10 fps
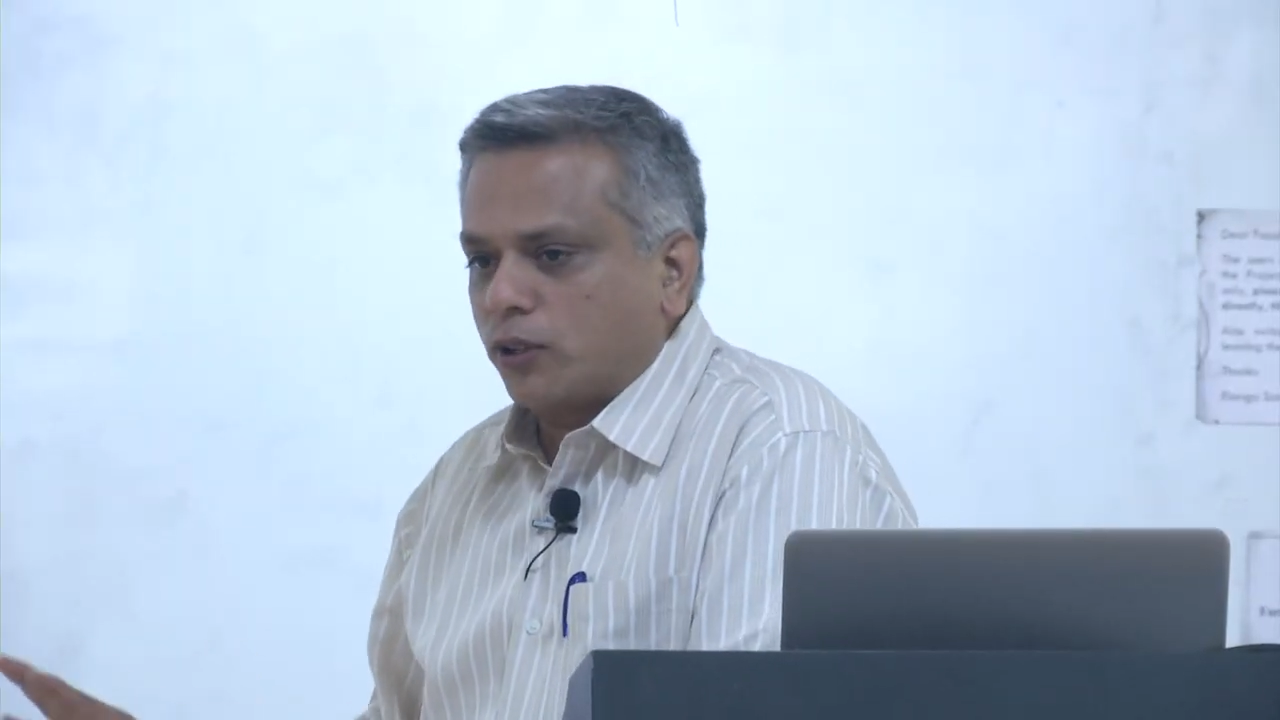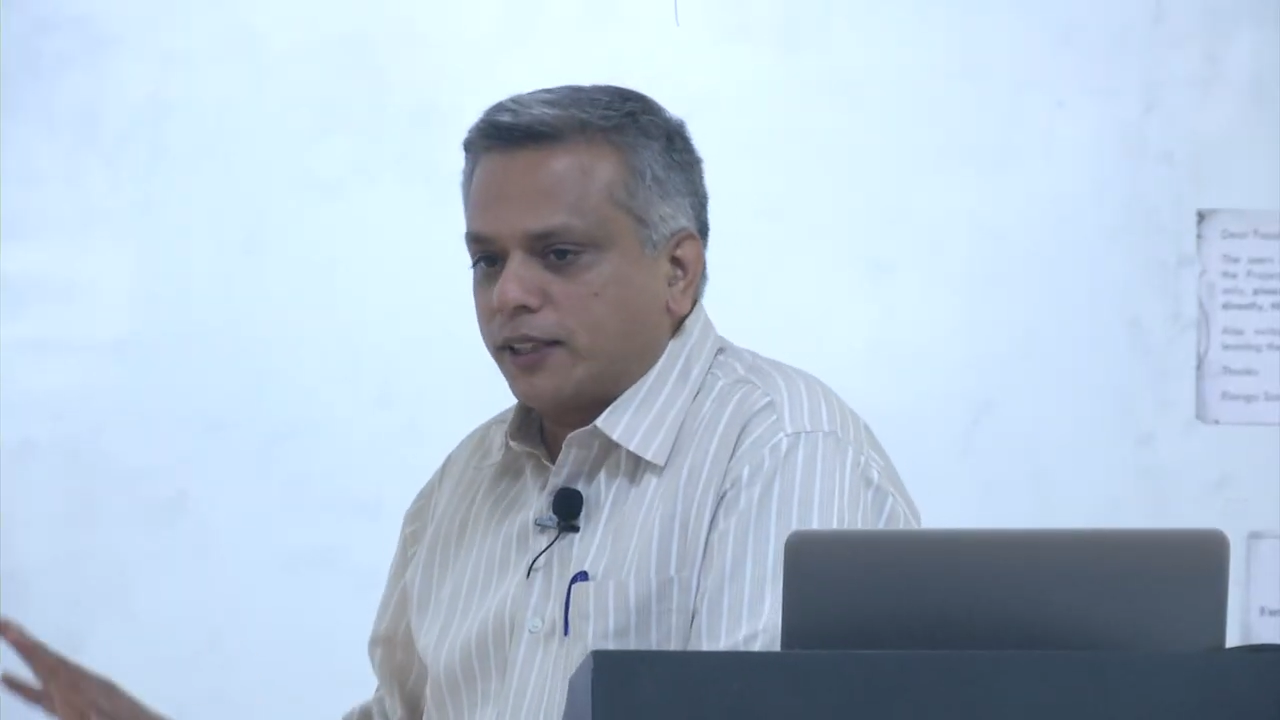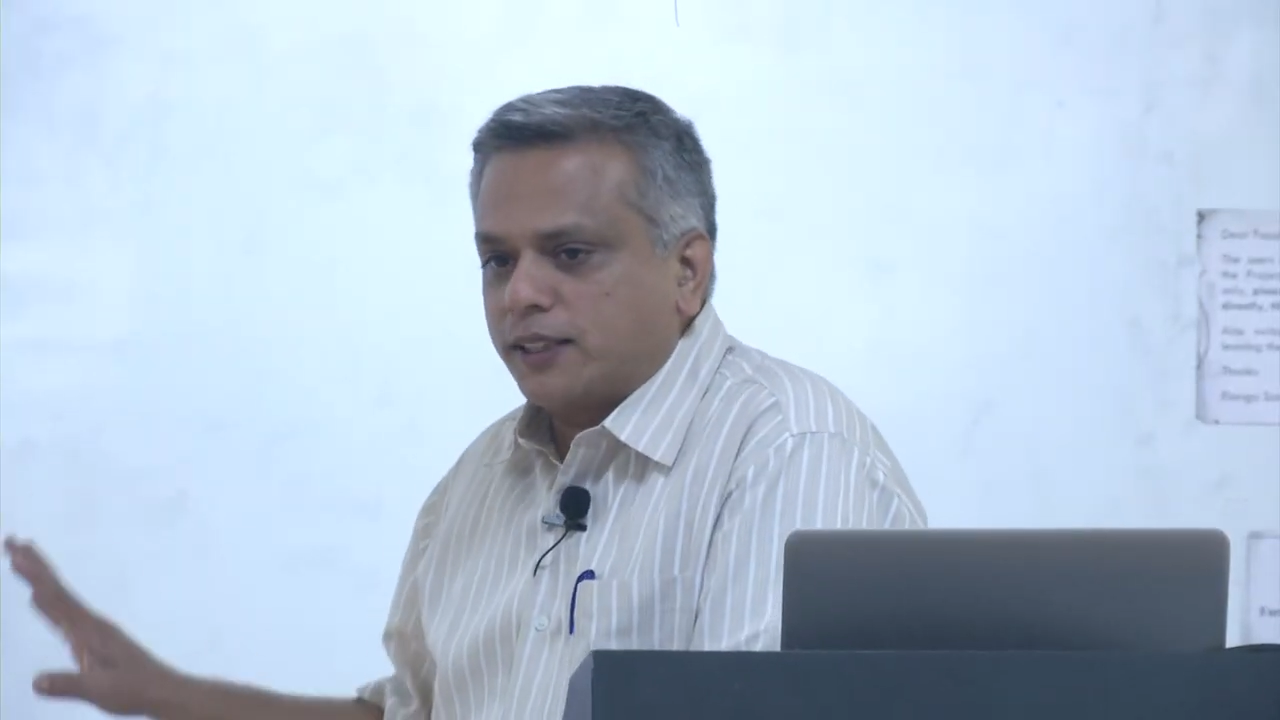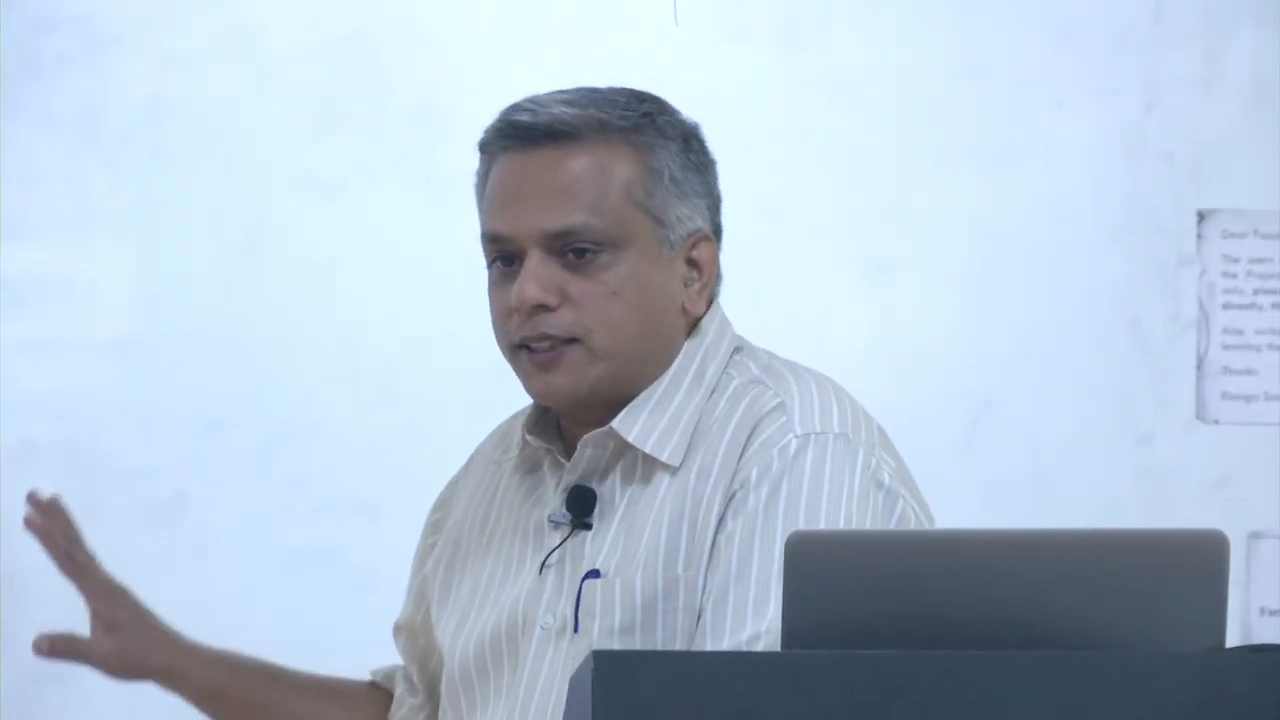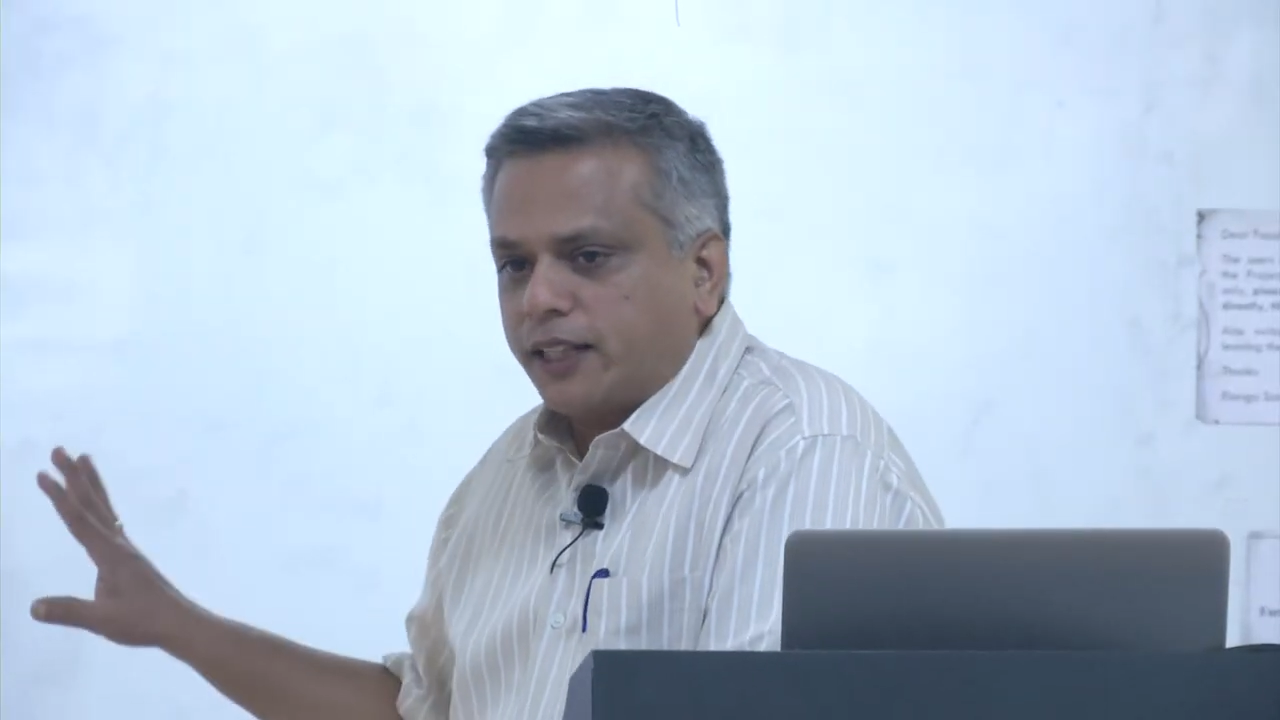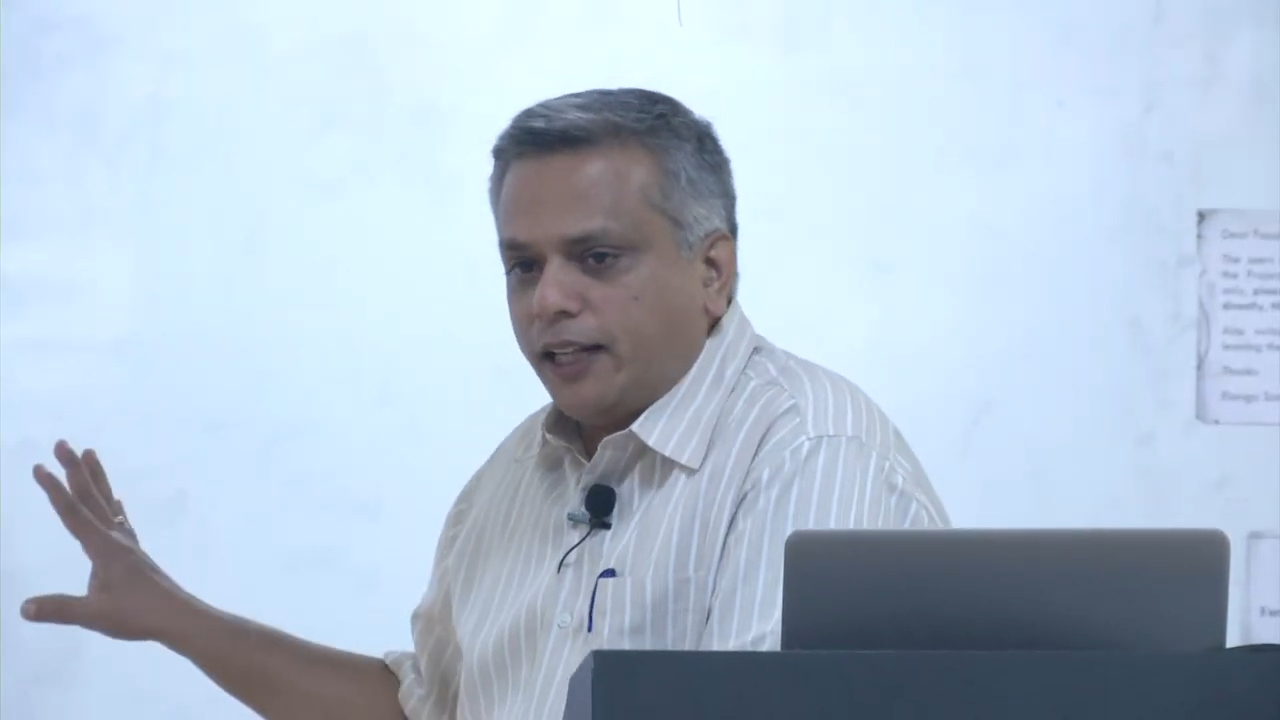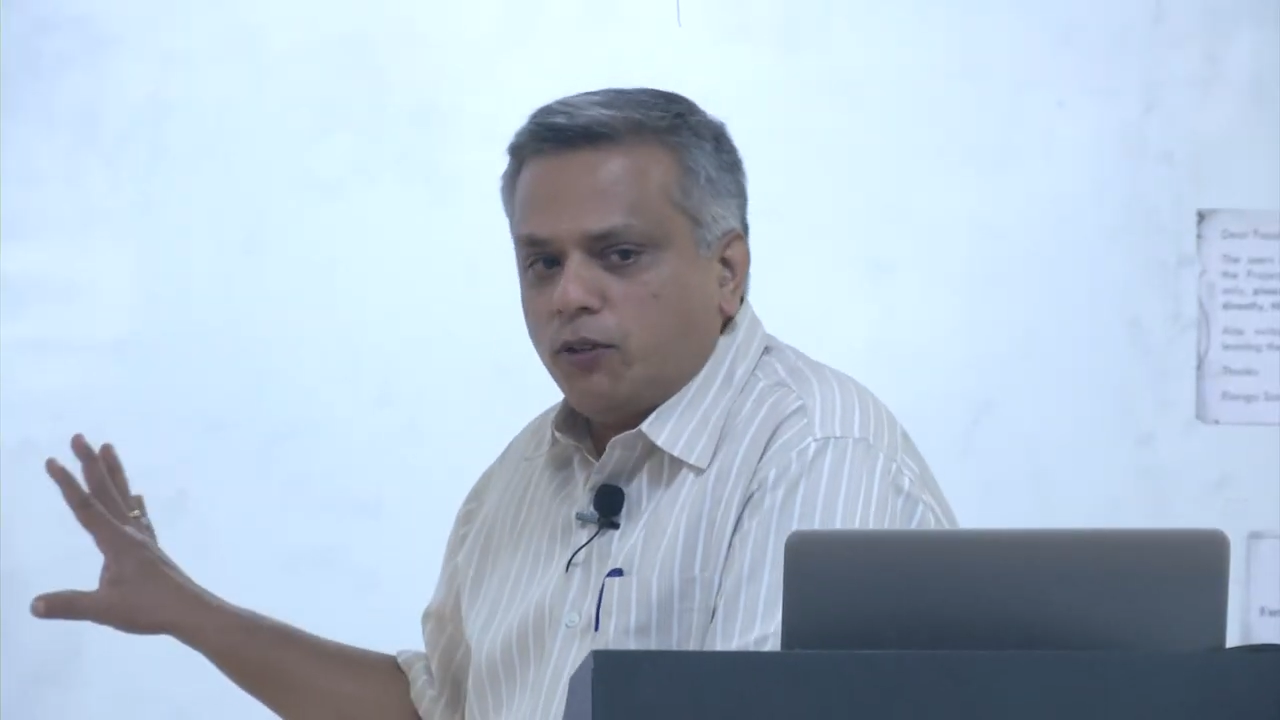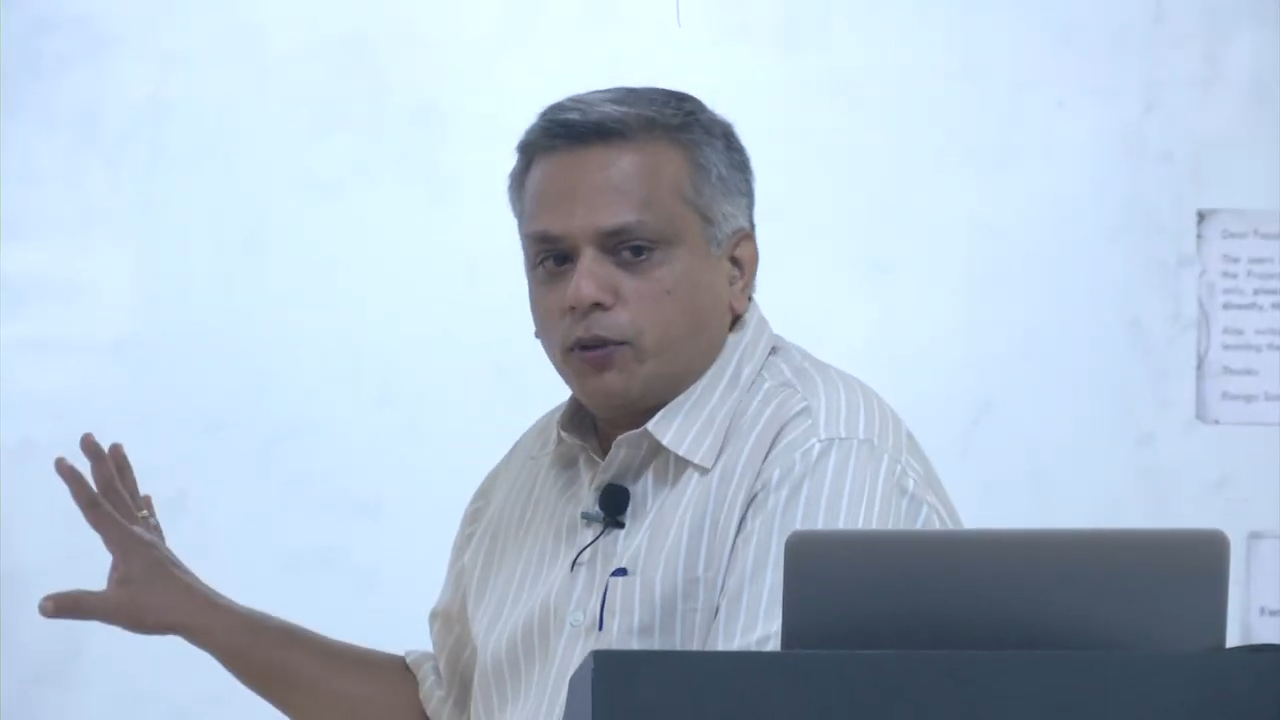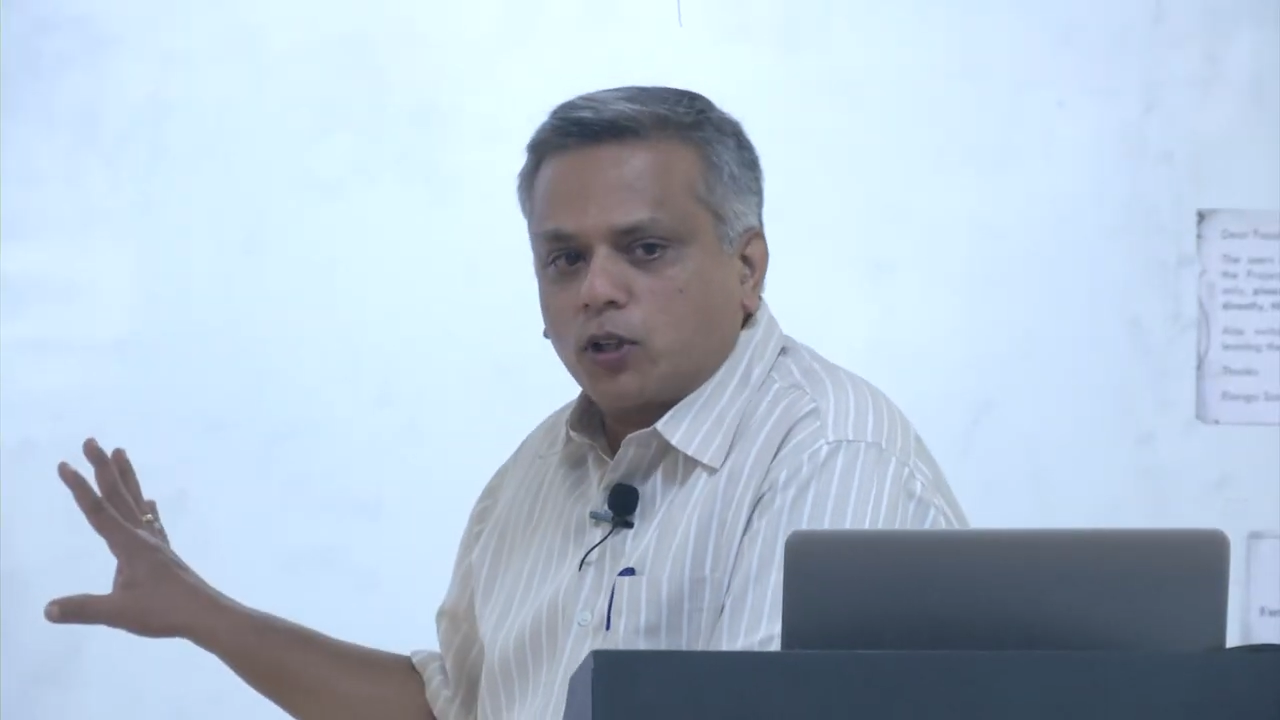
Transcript: So, at the scale